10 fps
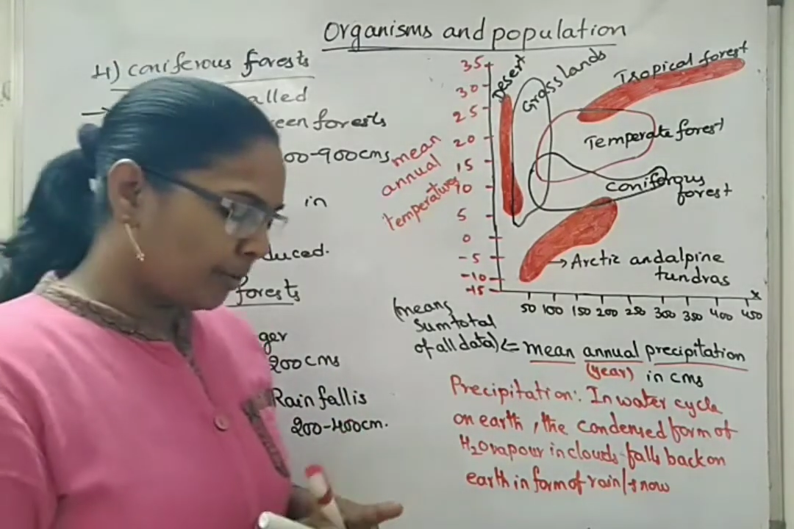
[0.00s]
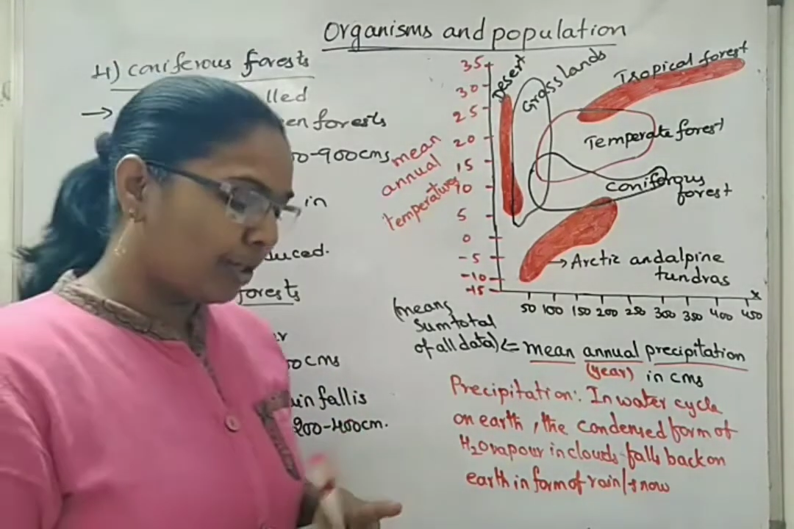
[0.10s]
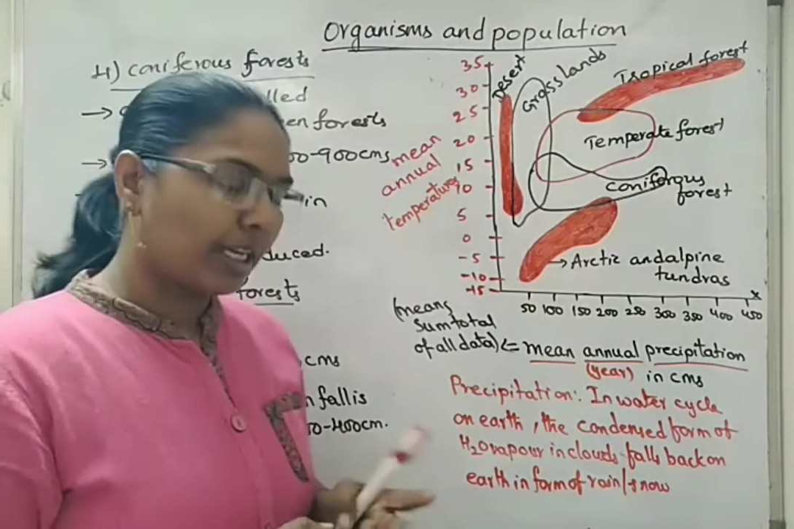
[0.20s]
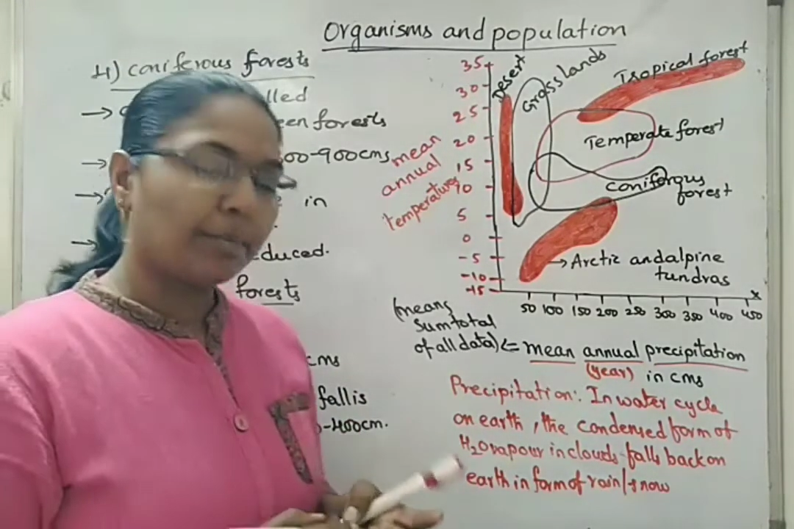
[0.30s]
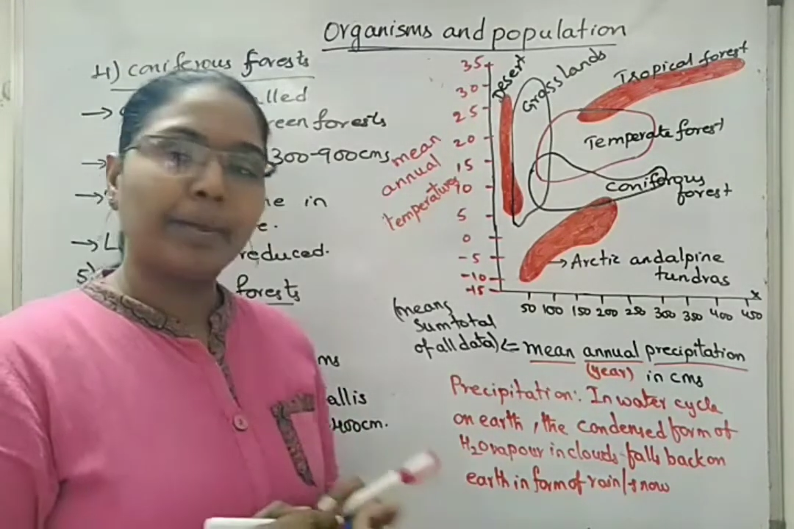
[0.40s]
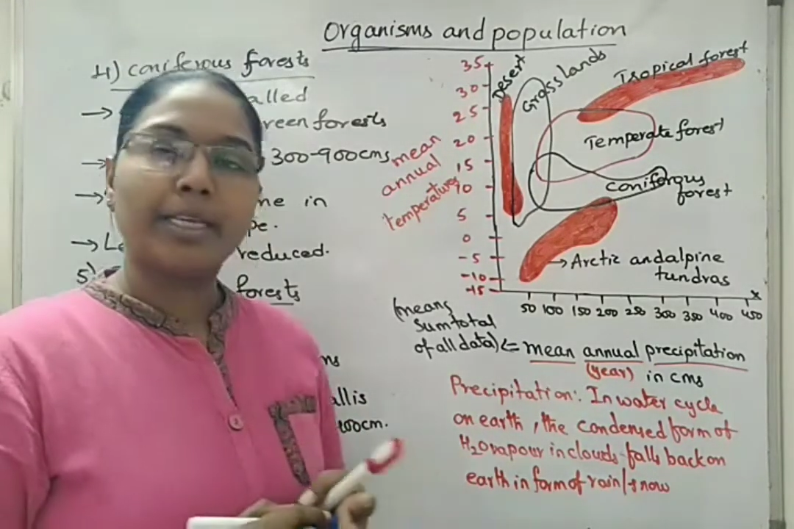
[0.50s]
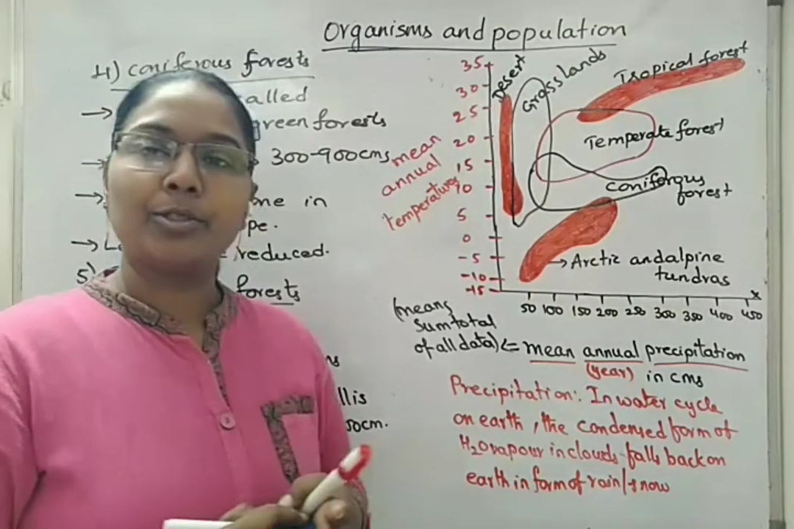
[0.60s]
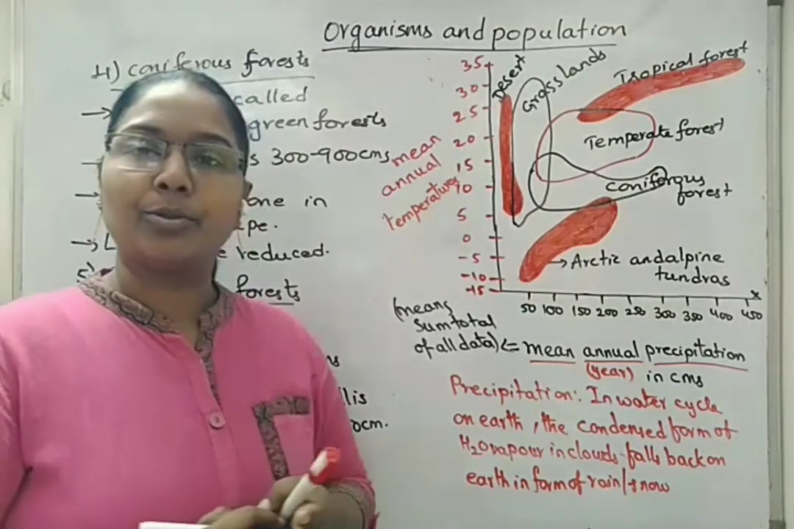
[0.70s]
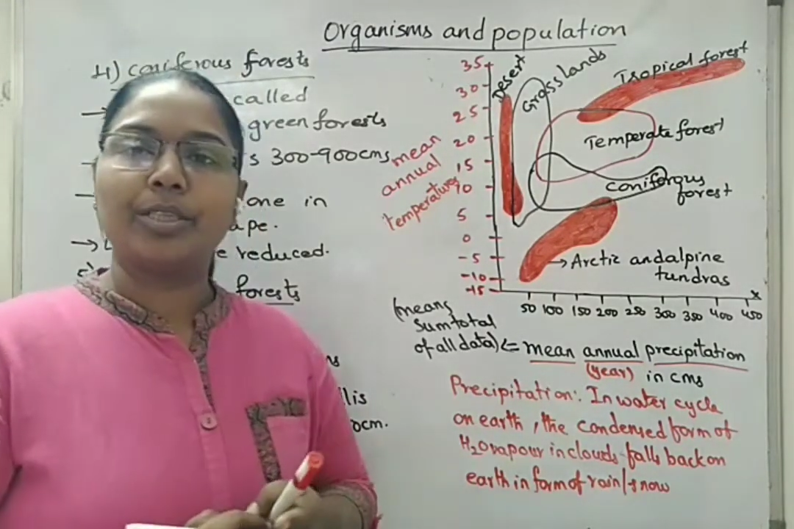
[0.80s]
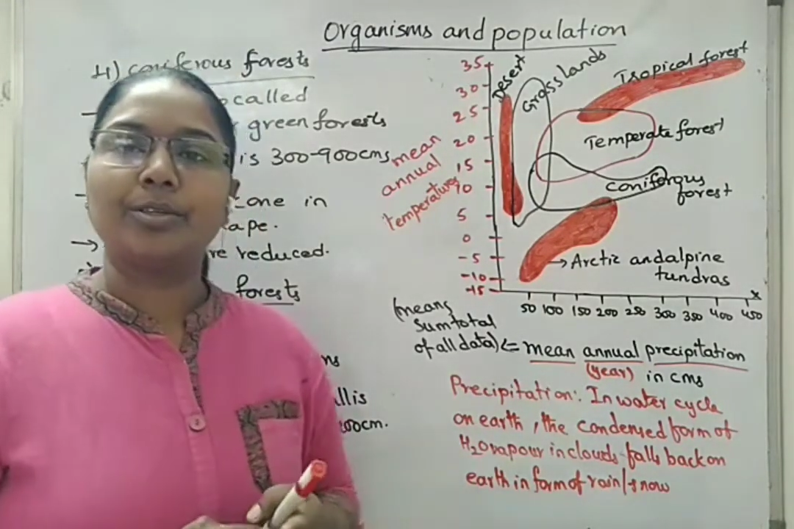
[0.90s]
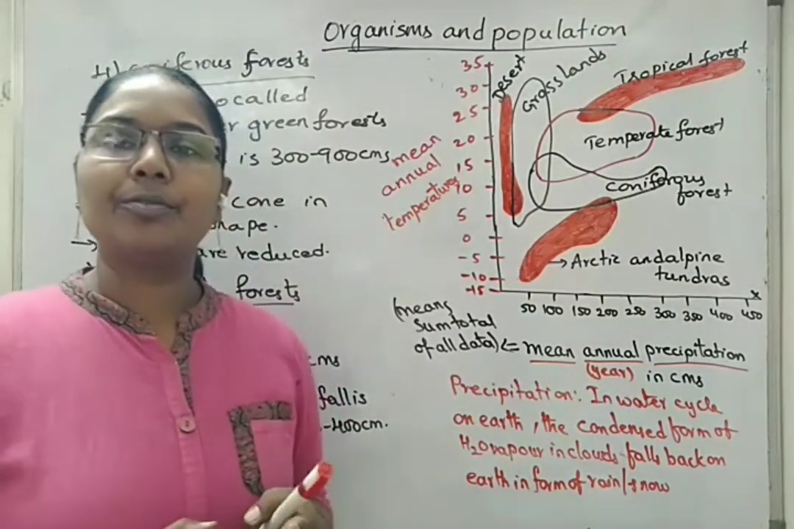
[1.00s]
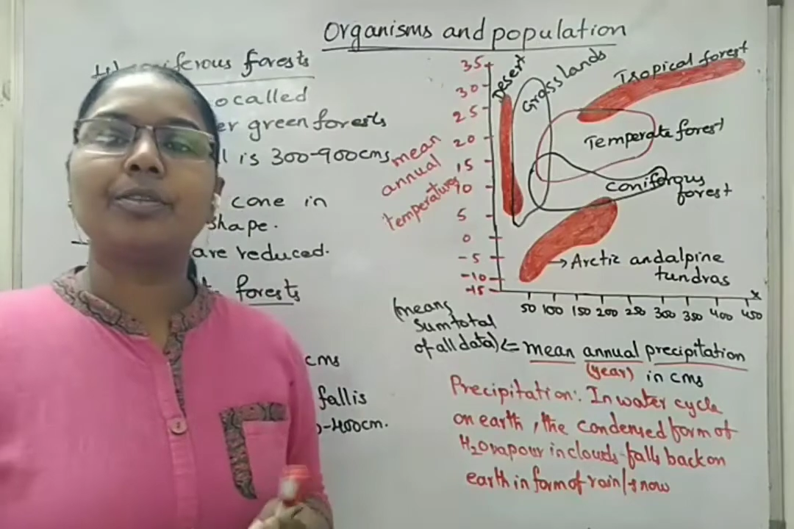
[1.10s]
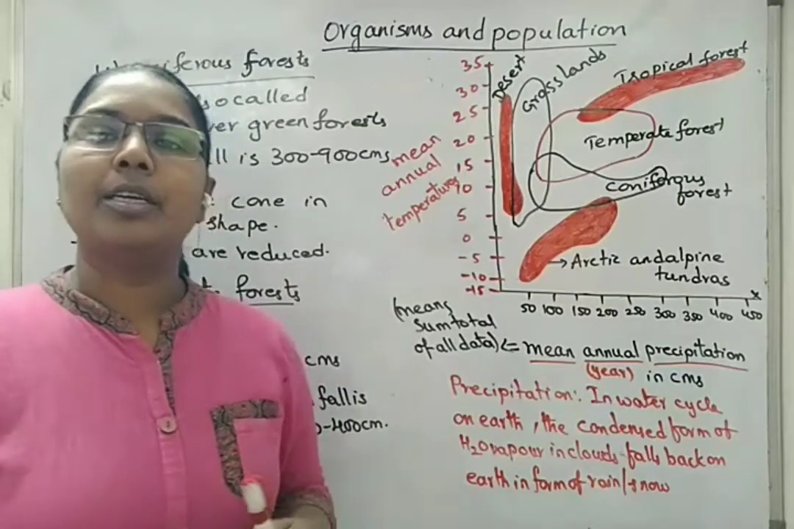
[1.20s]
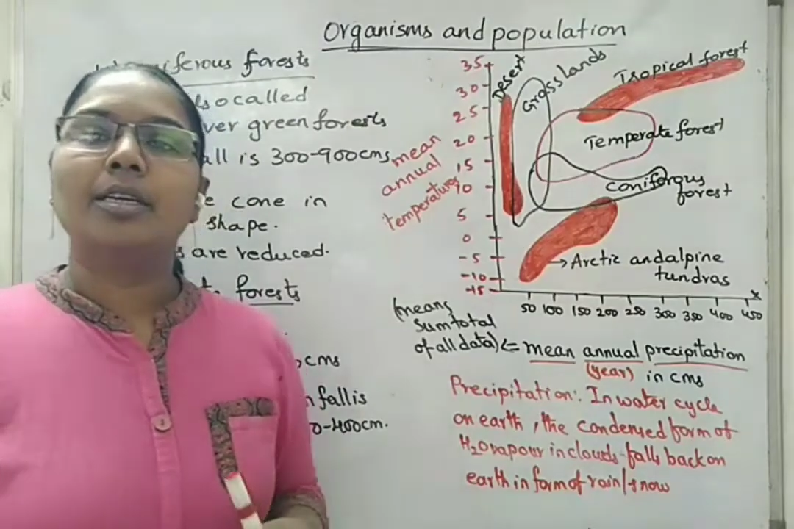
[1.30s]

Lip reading: broad comparing to that of